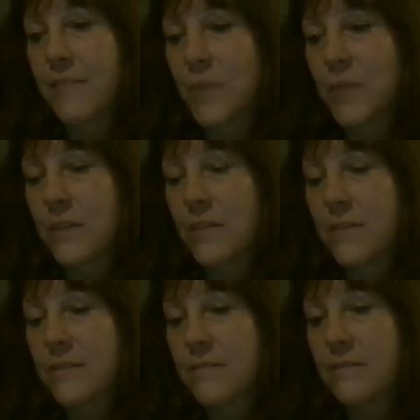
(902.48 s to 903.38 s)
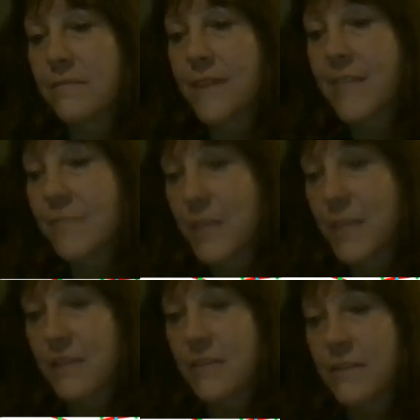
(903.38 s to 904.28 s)
minutes, 5
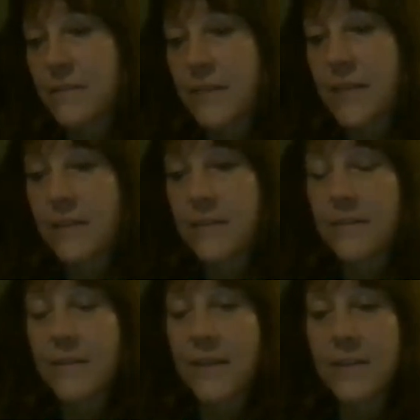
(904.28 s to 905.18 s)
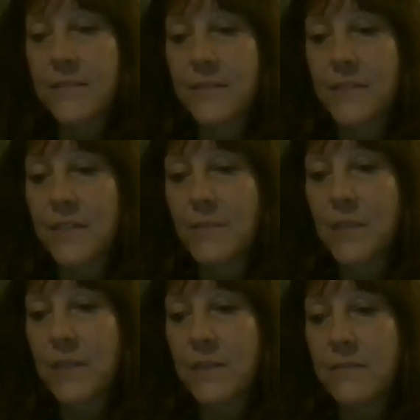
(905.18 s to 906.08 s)
minutes, right? So that's 15
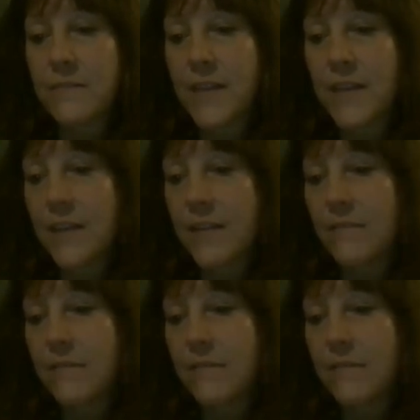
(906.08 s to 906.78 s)
minutes. 5,